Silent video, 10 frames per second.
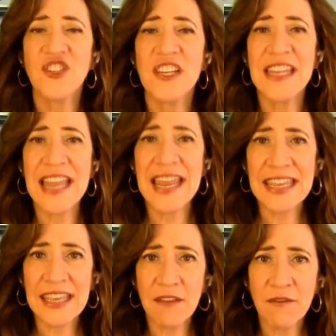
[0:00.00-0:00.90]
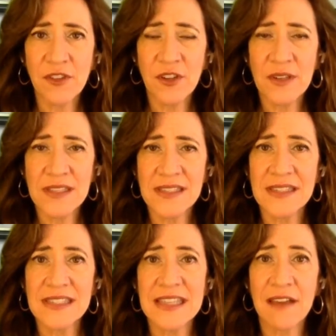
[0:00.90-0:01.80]
genetic influence
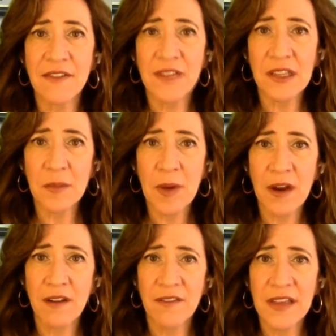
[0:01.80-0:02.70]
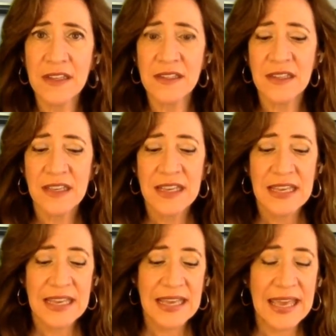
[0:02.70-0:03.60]
is definitely part of it,
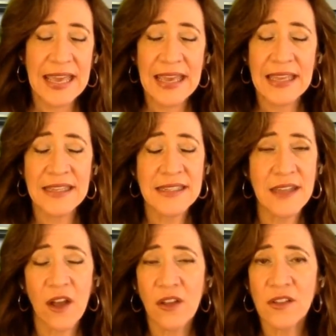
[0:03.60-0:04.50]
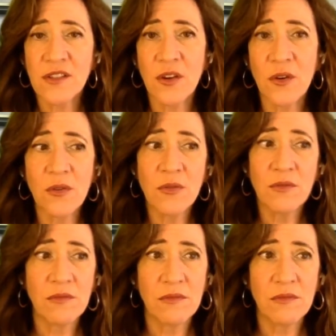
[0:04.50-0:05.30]
and also